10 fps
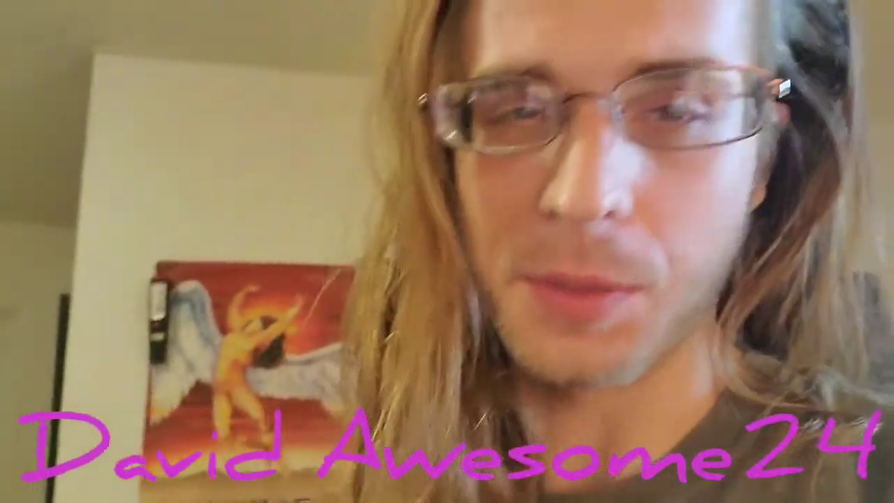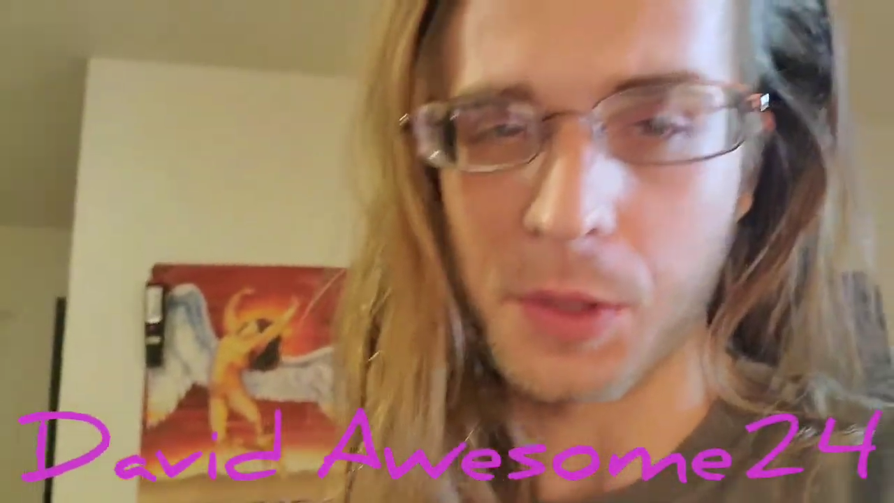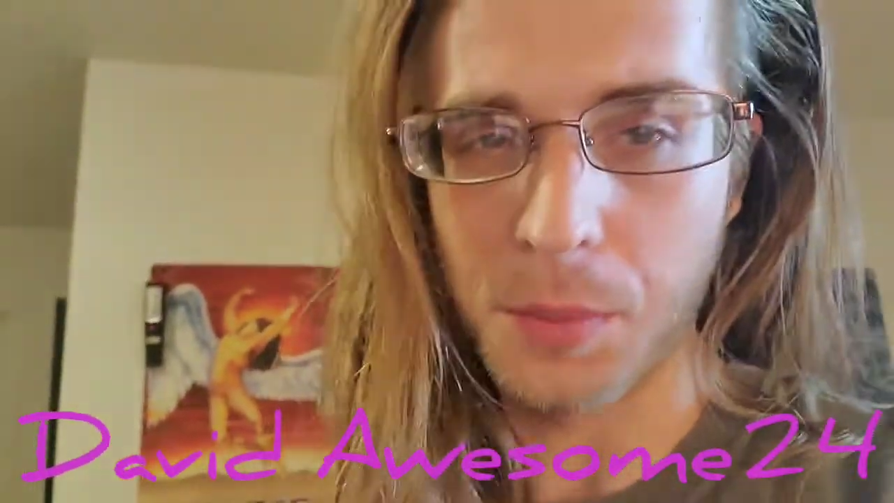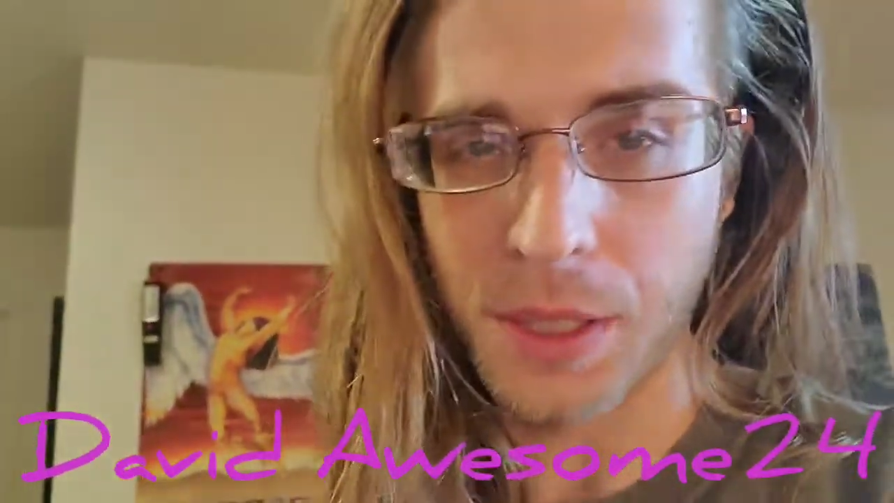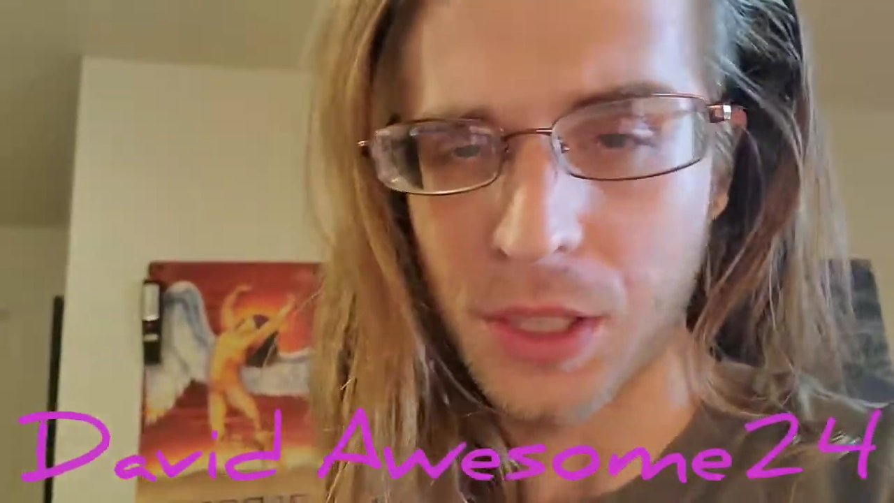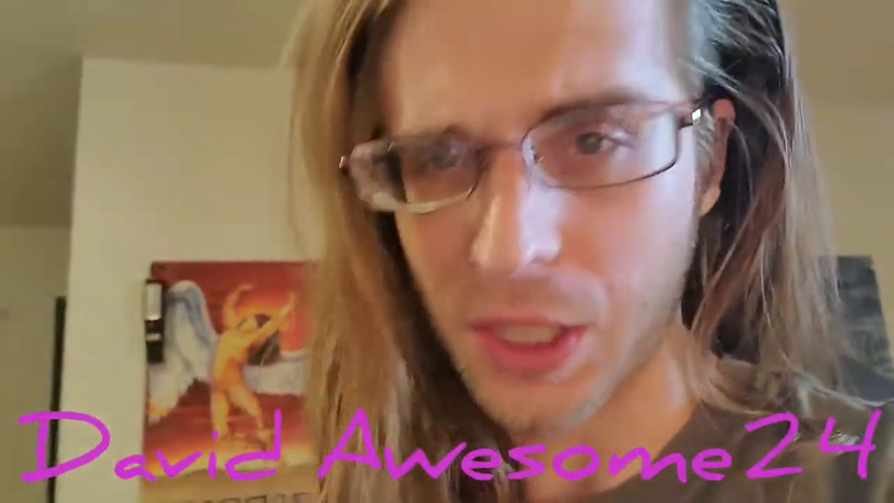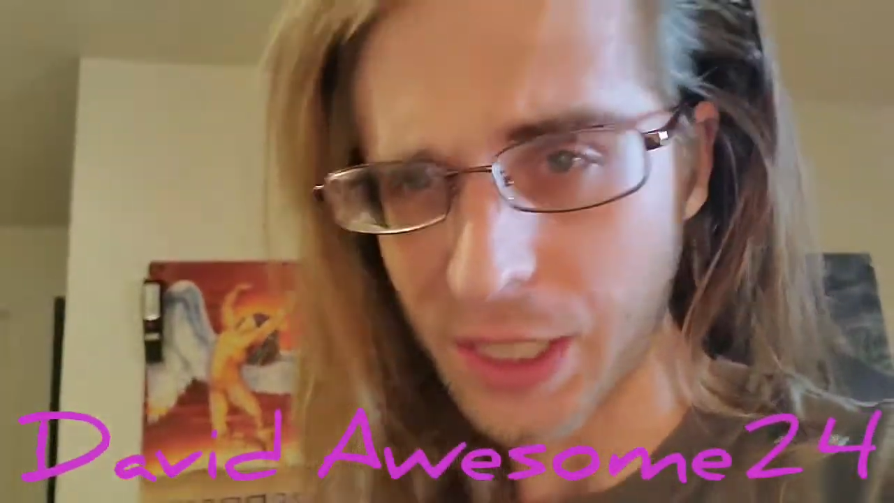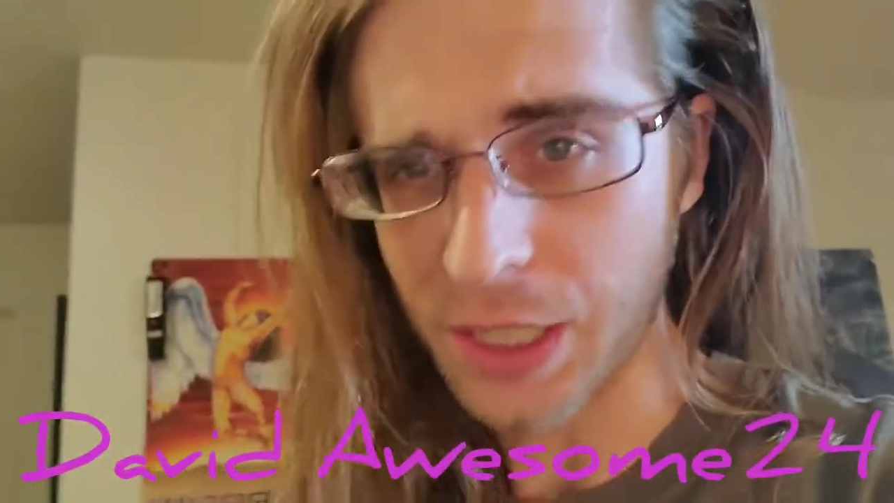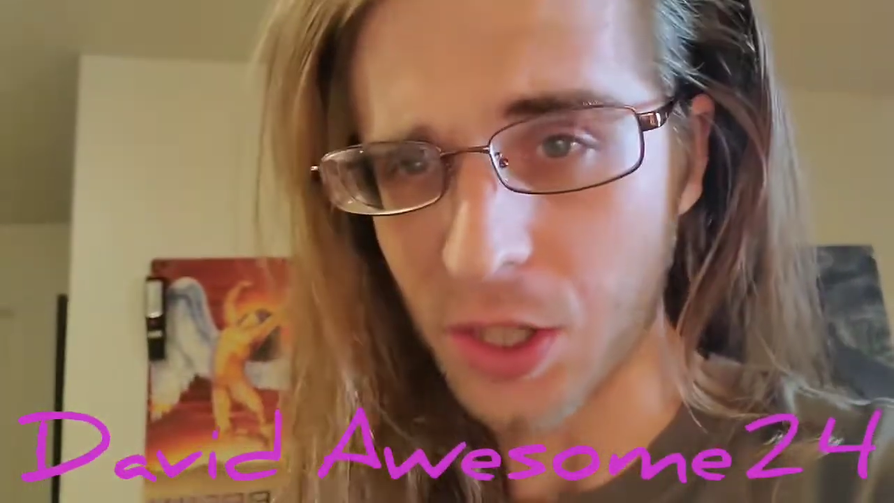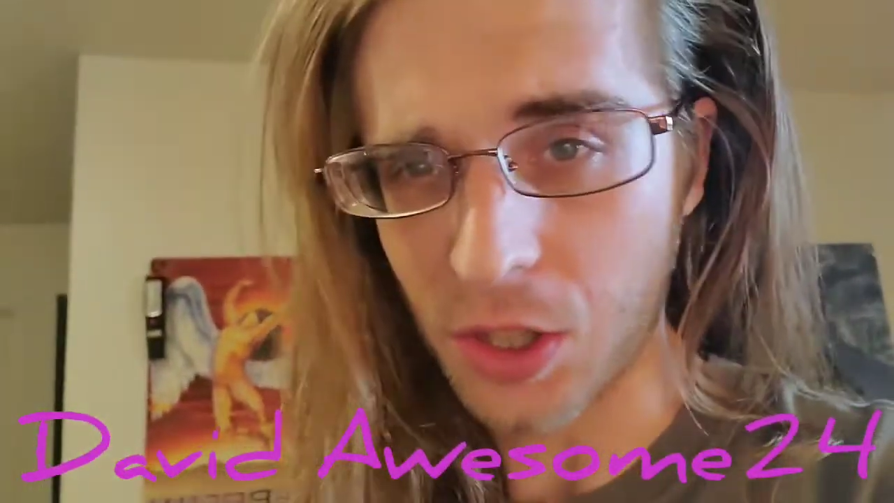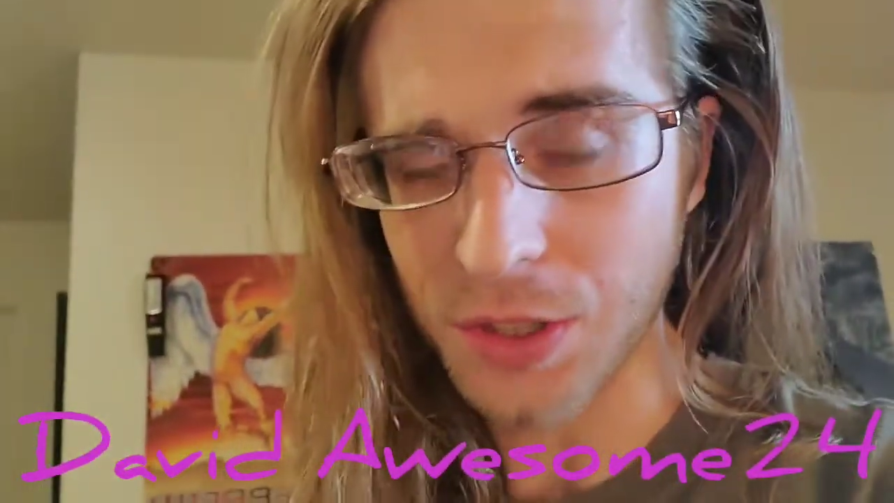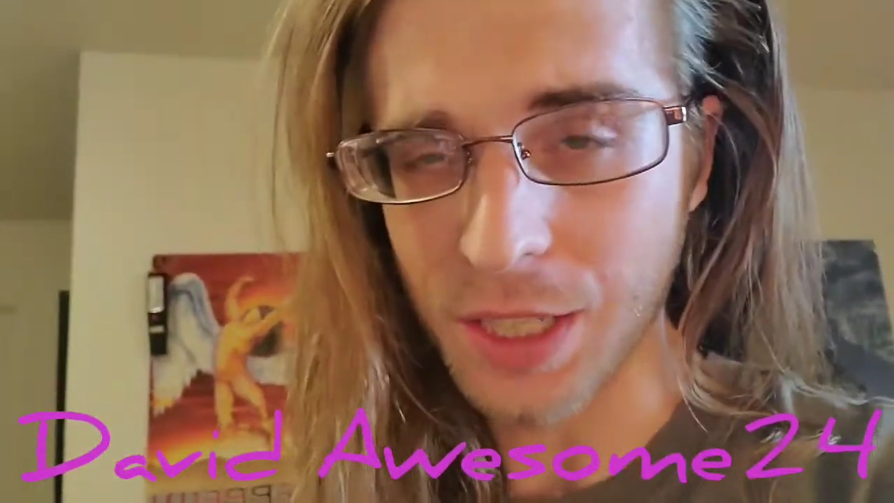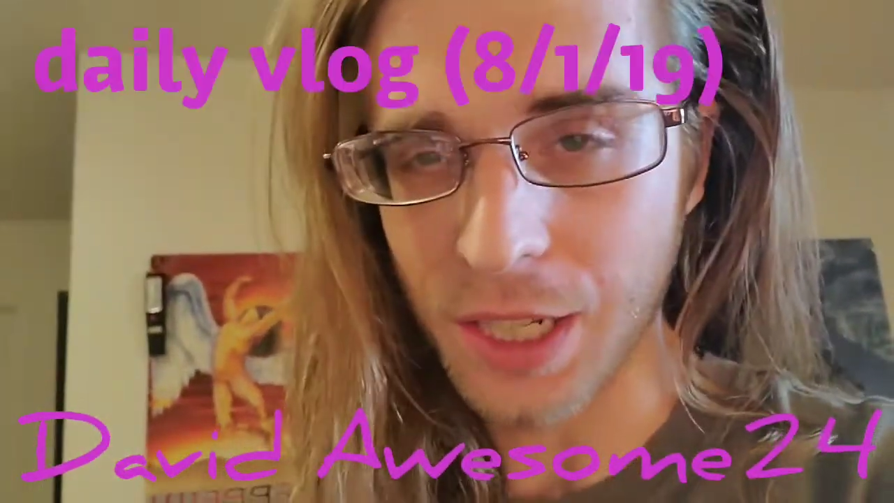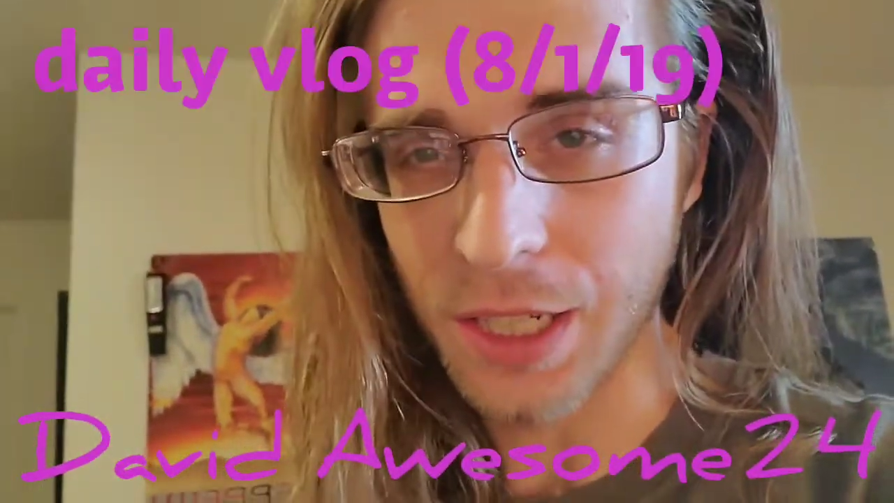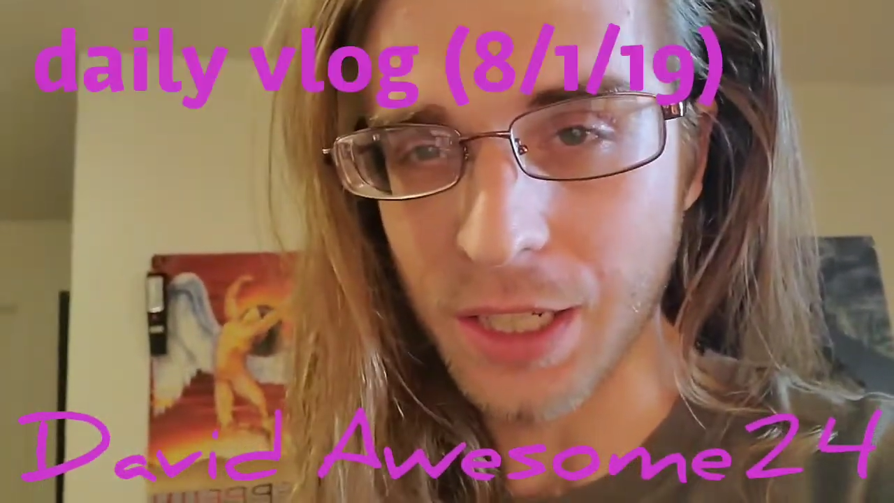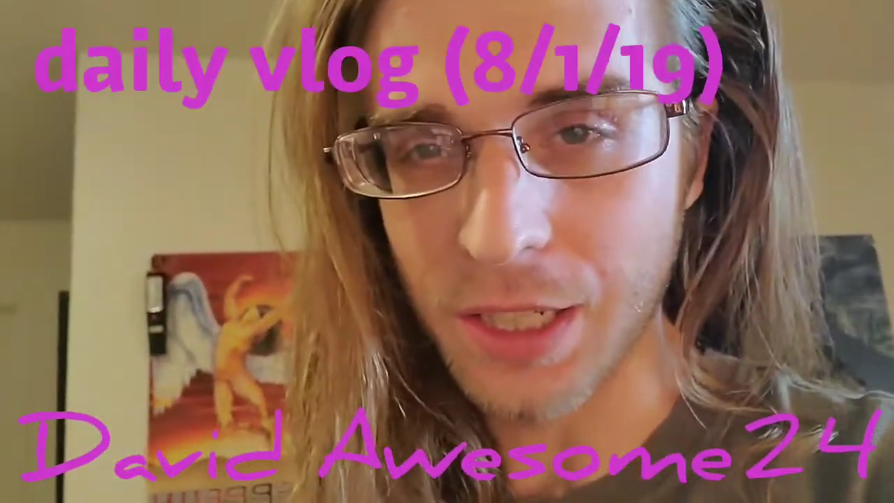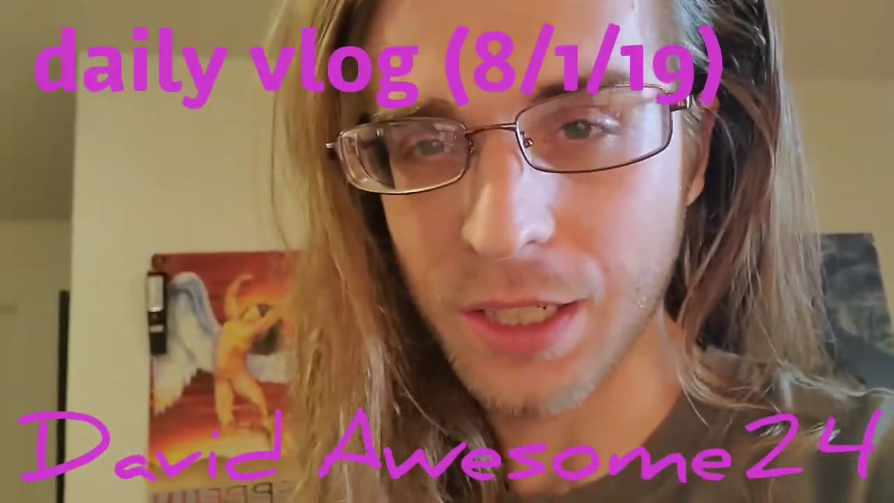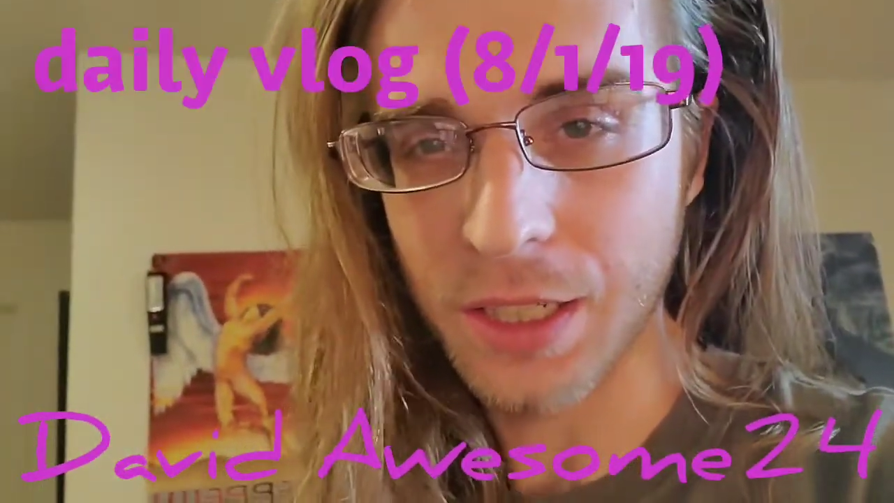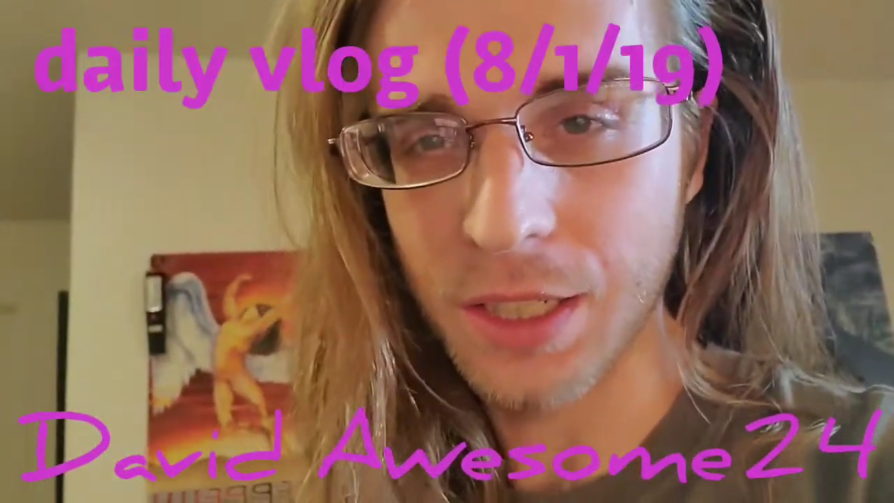I'm going to be cleaning all day.